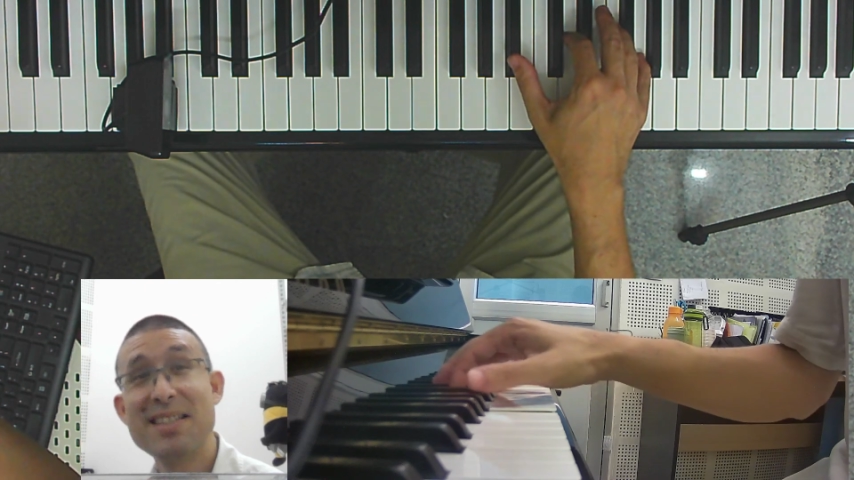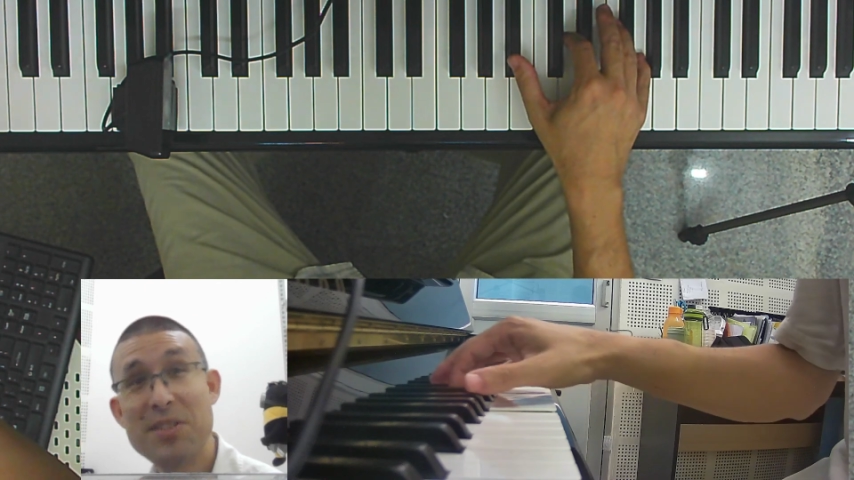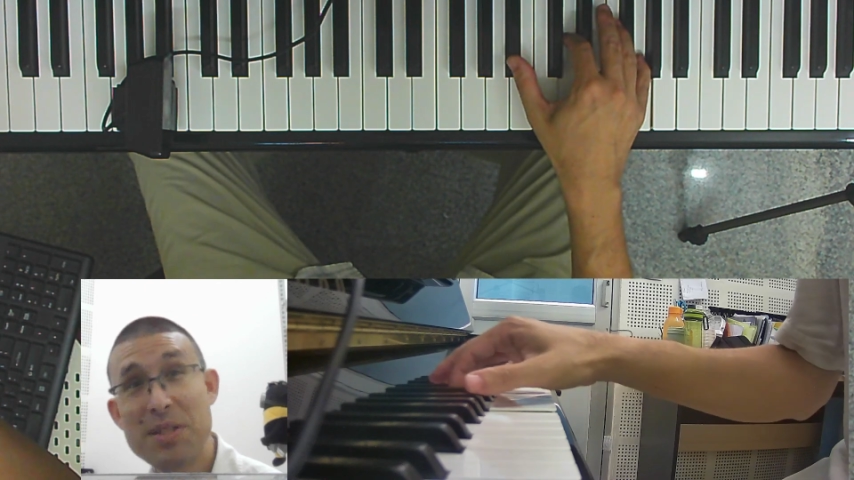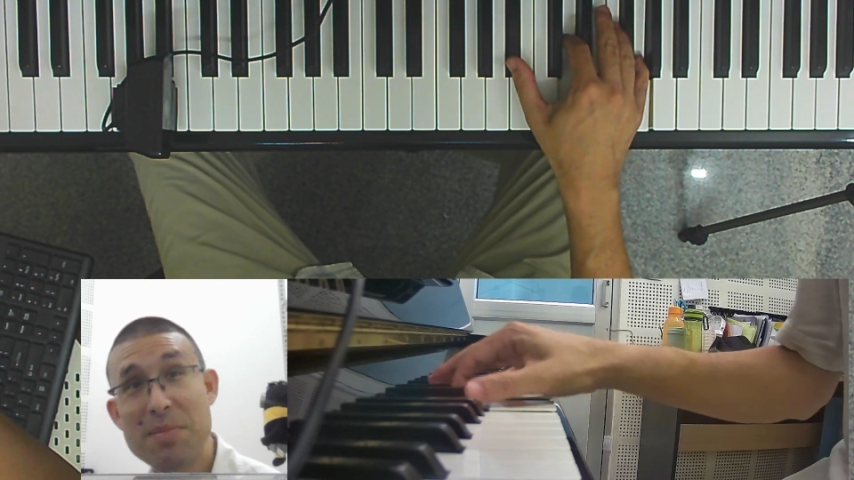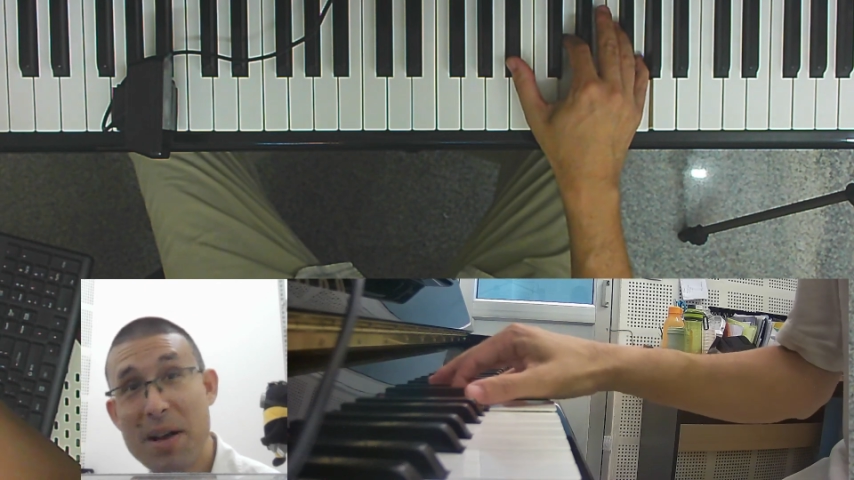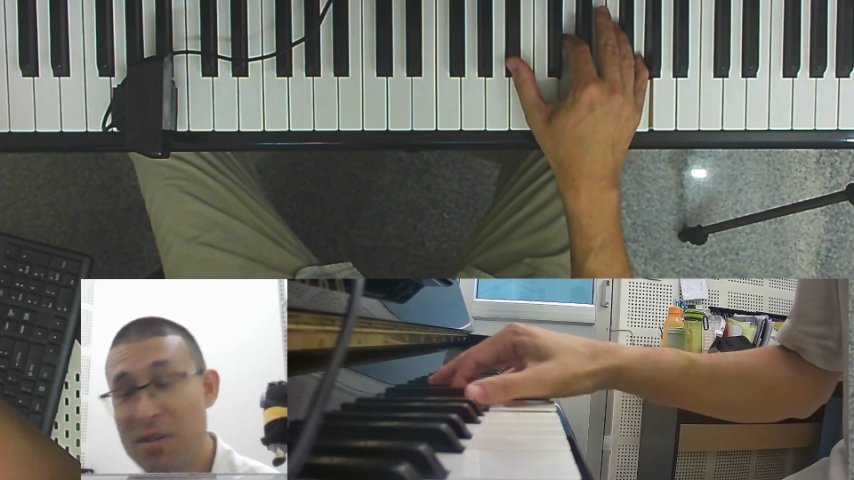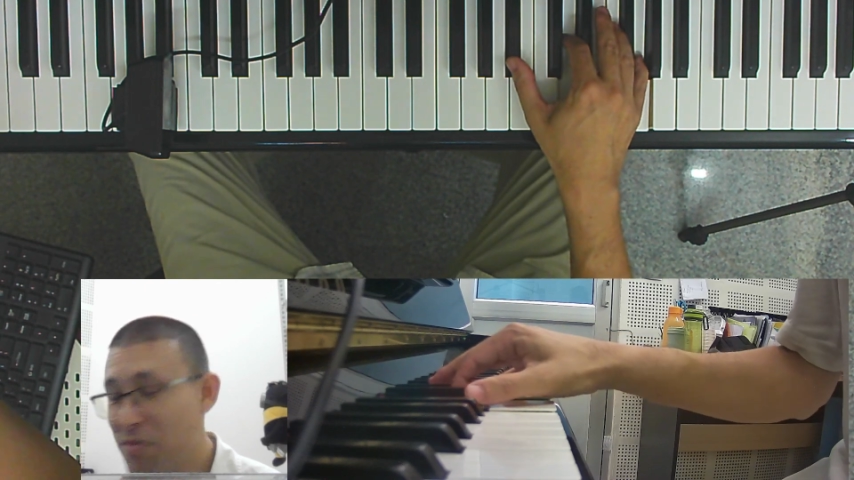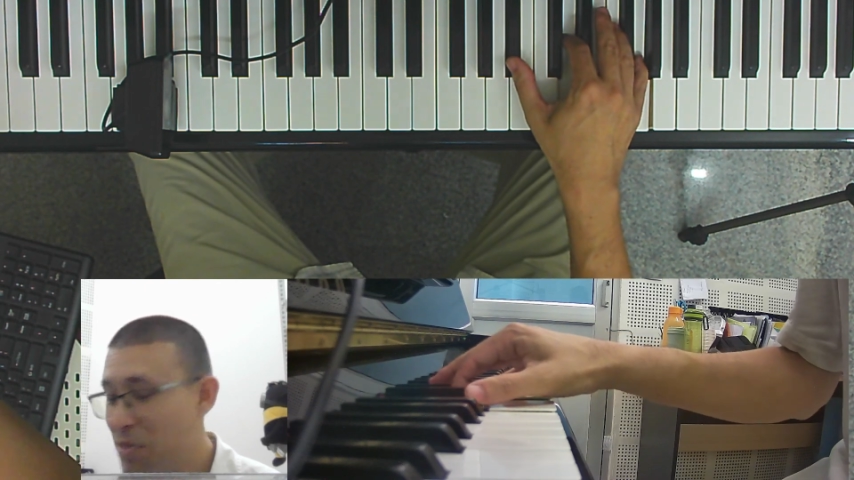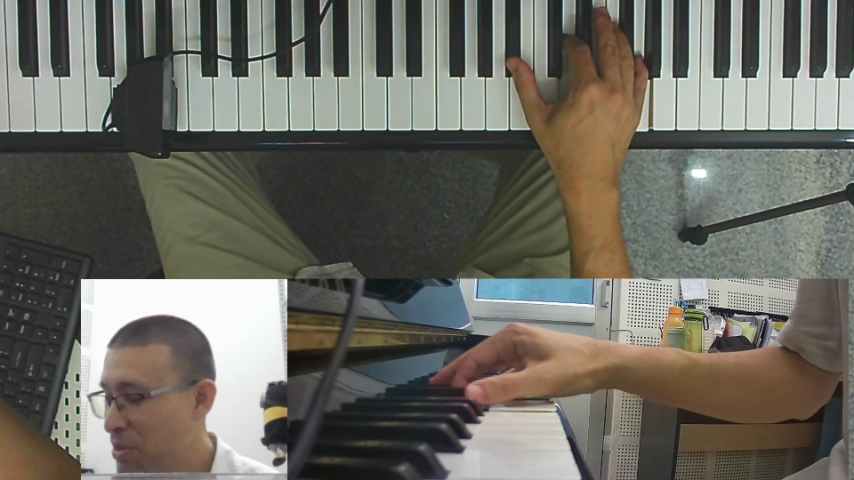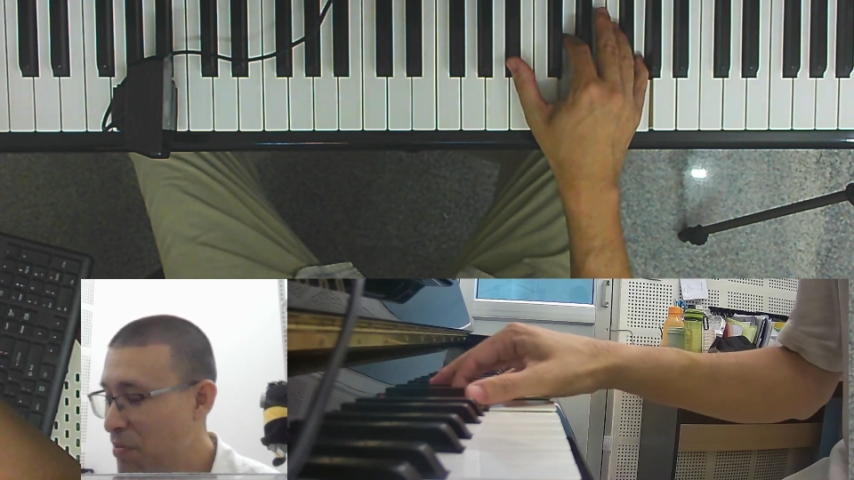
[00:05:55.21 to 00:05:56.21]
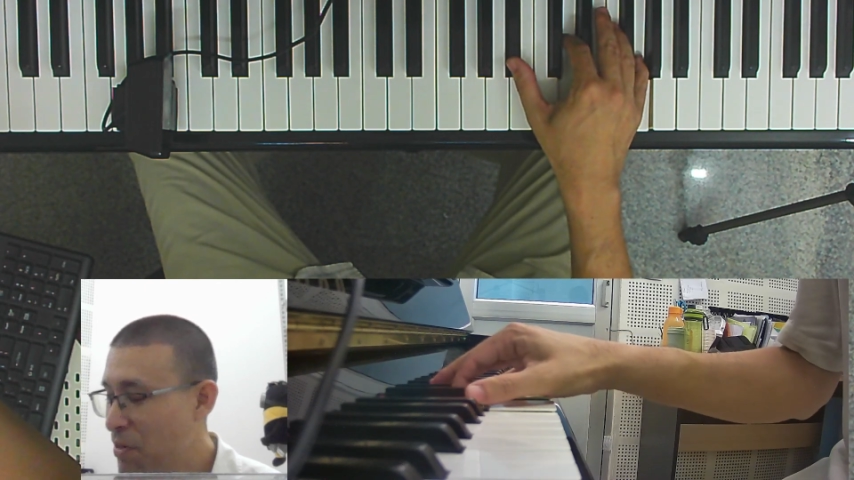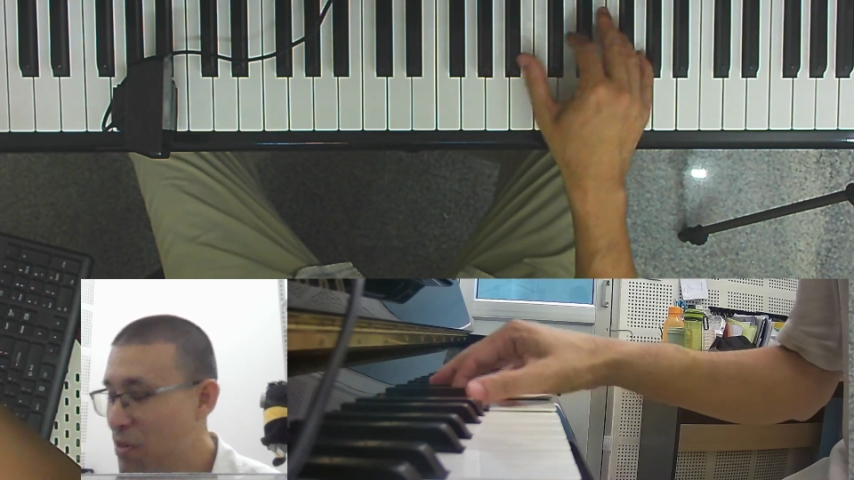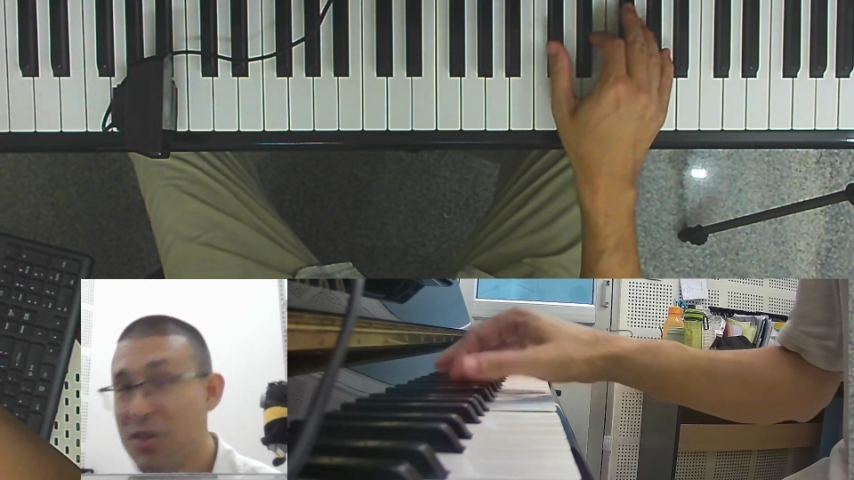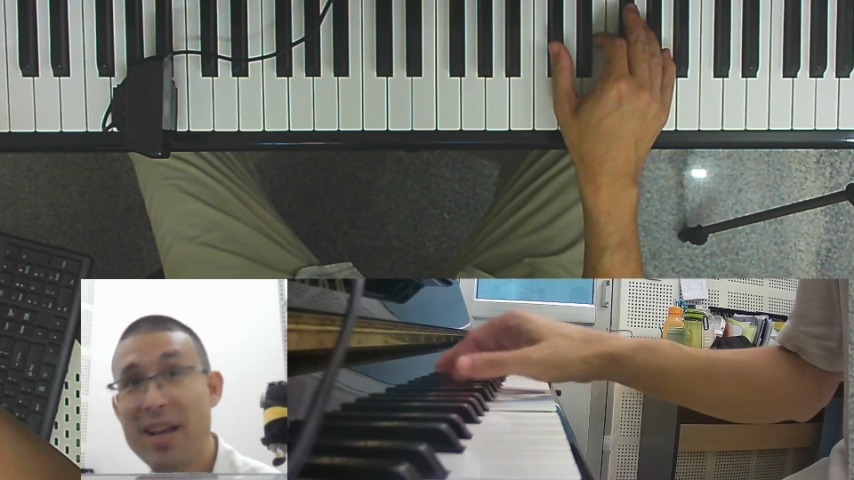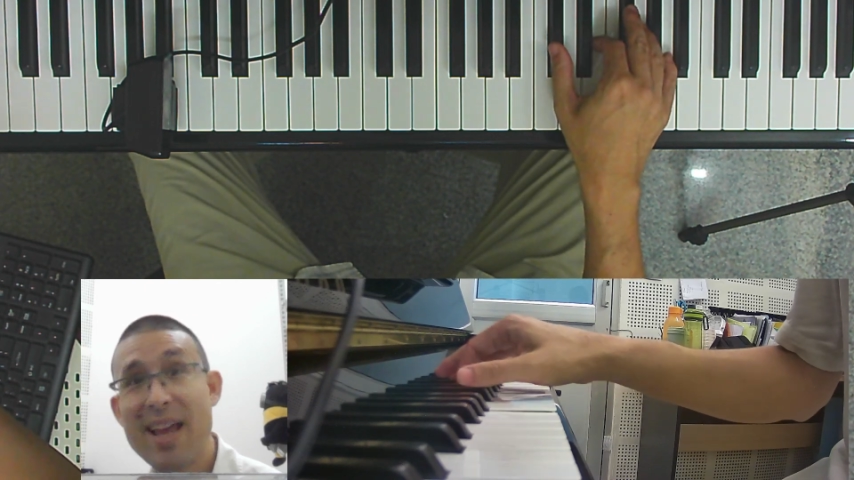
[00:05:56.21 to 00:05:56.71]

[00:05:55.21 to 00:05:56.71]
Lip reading: G minor first inversion,